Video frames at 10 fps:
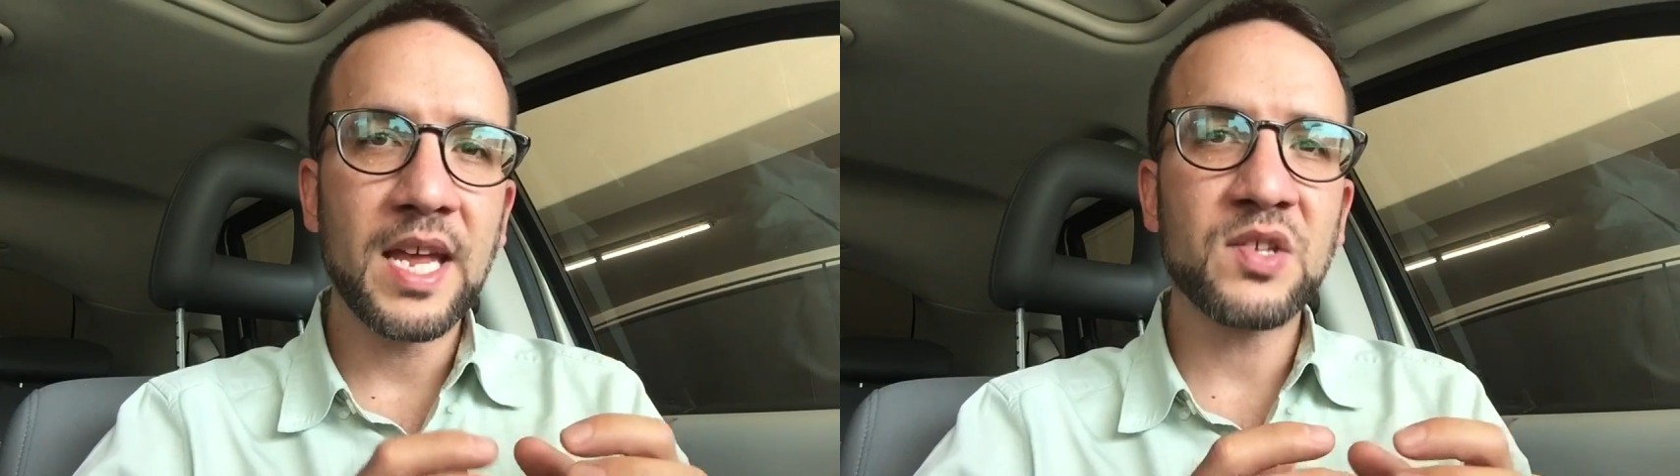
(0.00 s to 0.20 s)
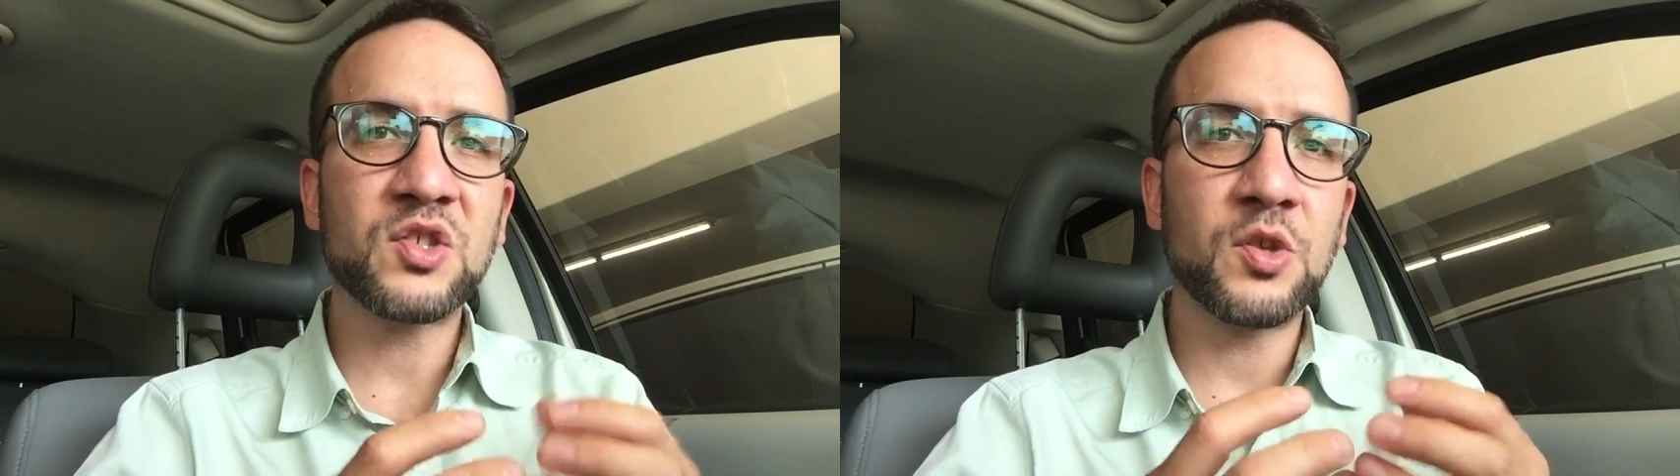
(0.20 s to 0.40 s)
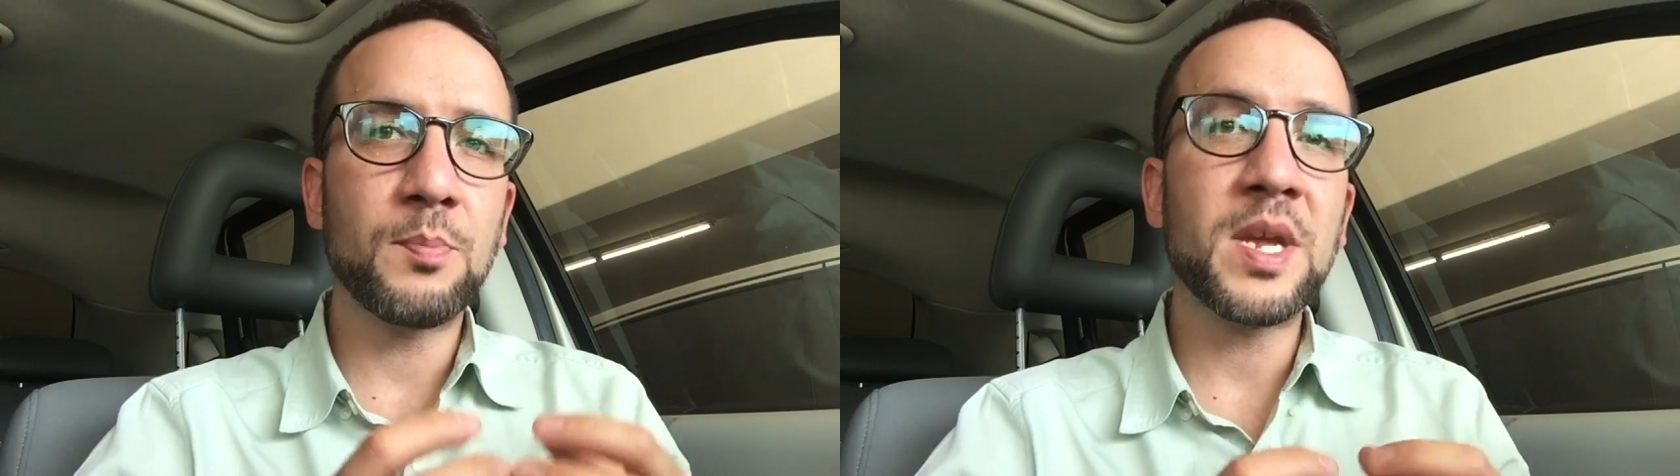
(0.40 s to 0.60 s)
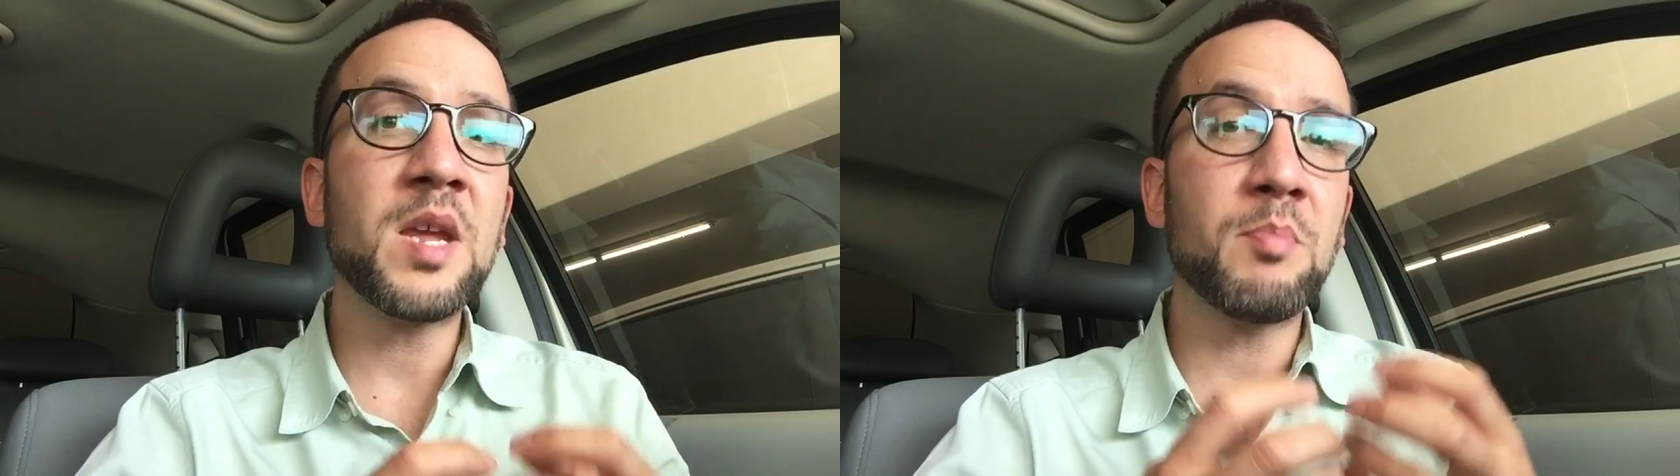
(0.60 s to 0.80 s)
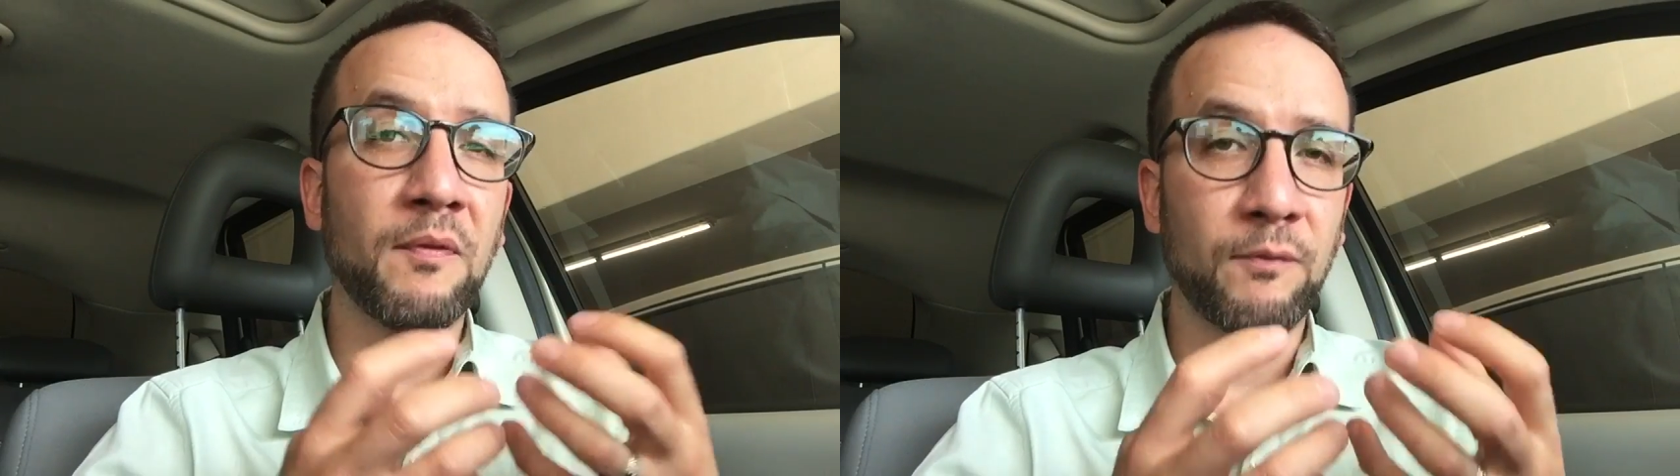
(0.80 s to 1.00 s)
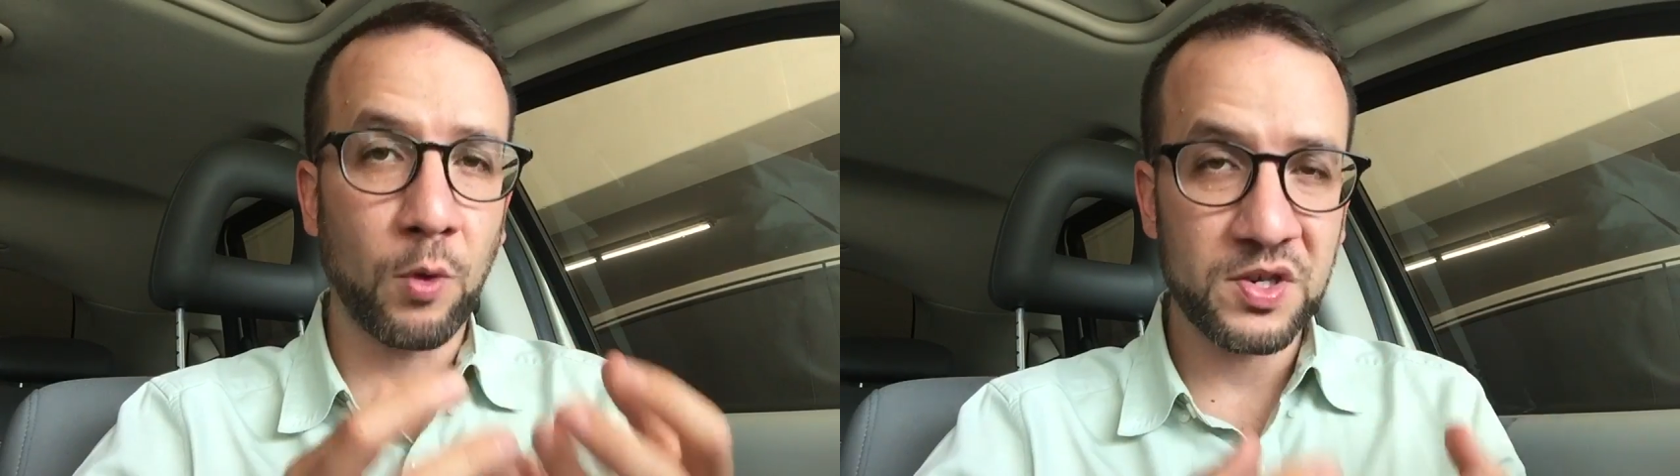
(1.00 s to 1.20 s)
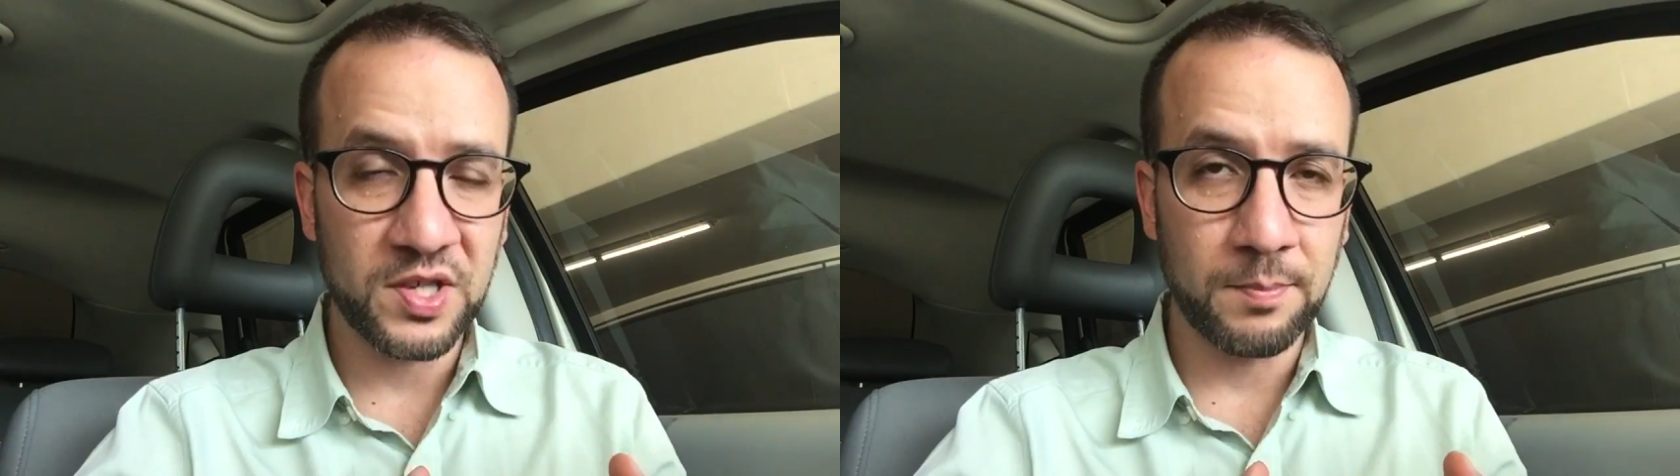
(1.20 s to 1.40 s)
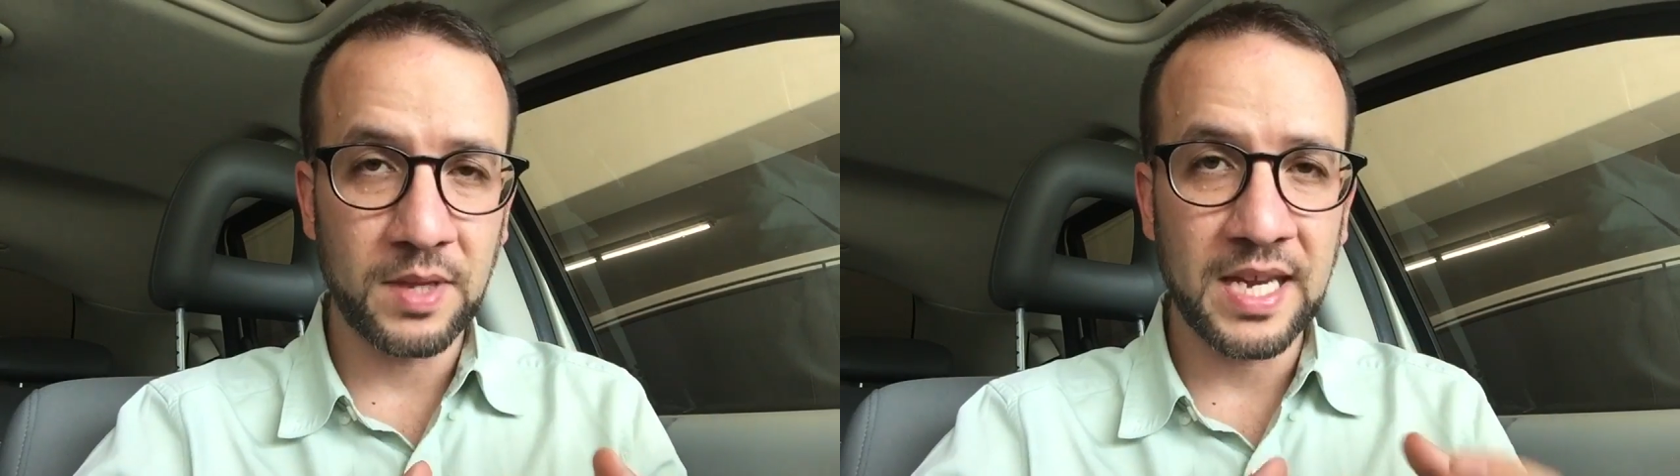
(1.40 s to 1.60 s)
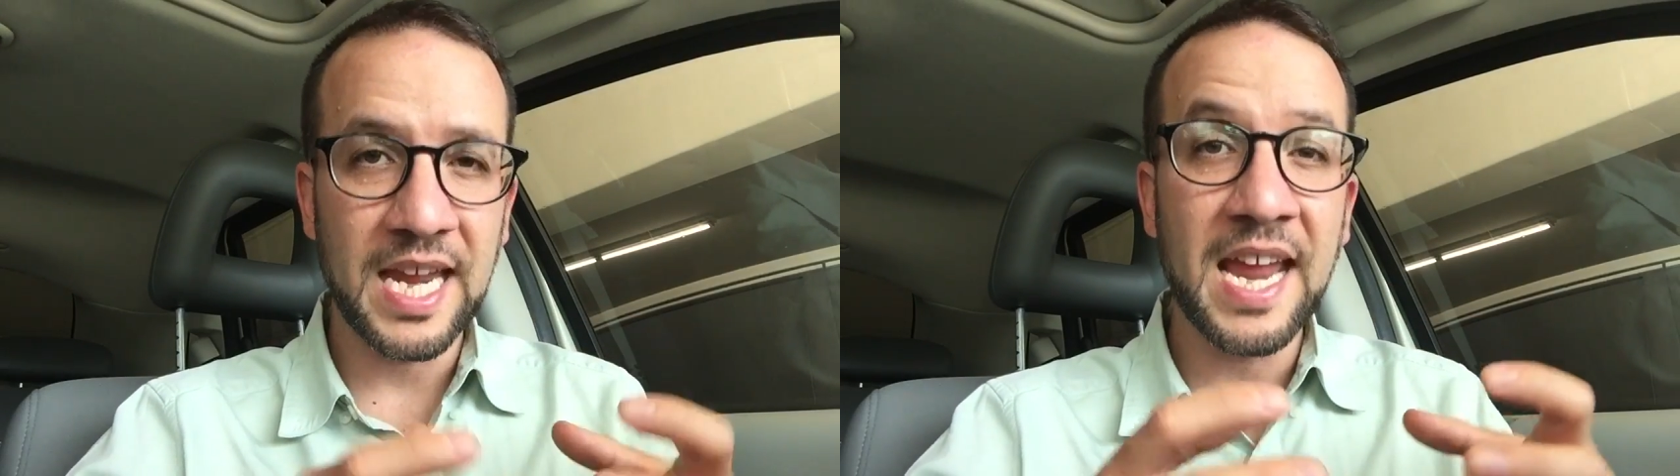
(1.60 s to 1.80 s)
is to be before something